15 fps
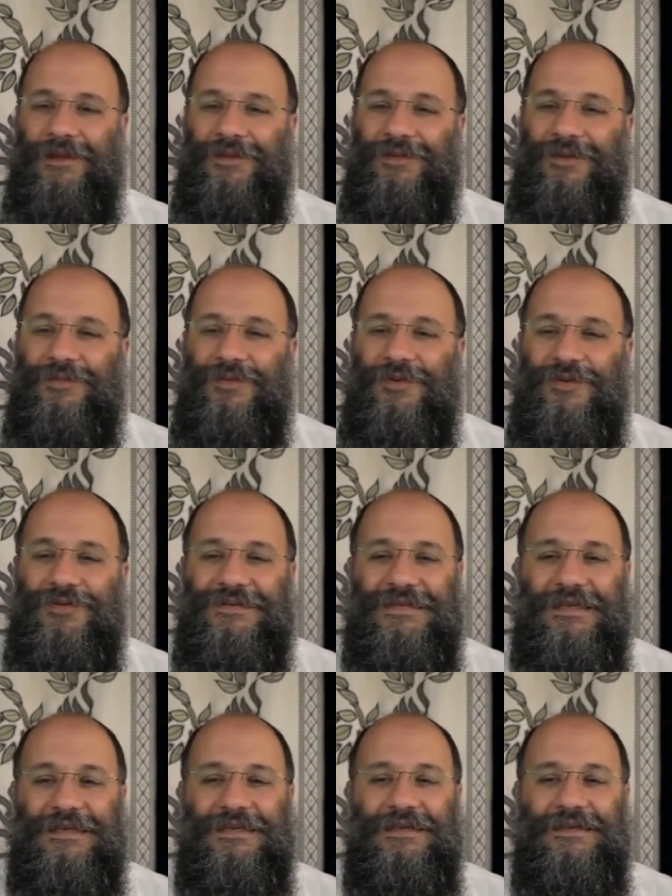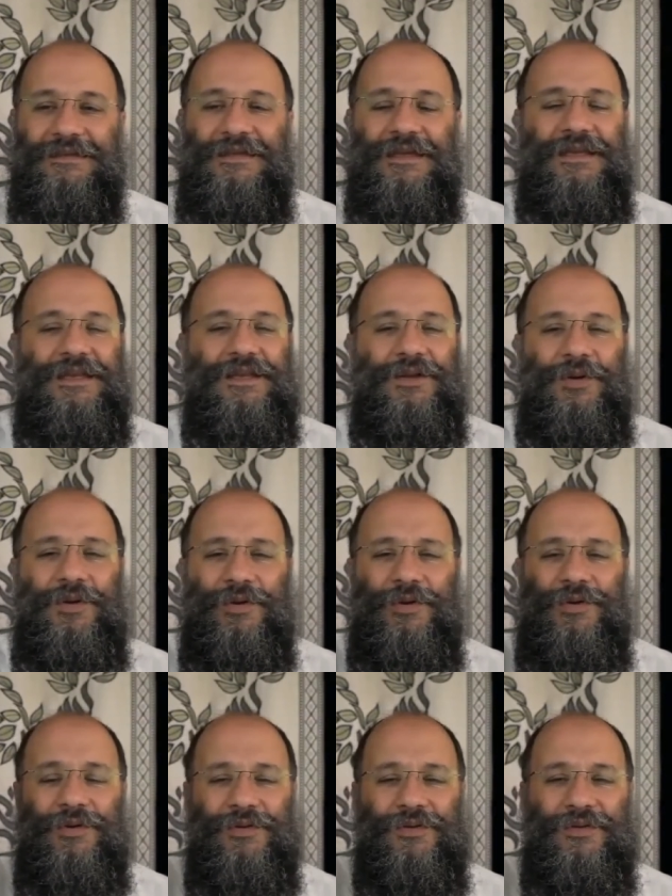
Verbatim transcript: the music that he heard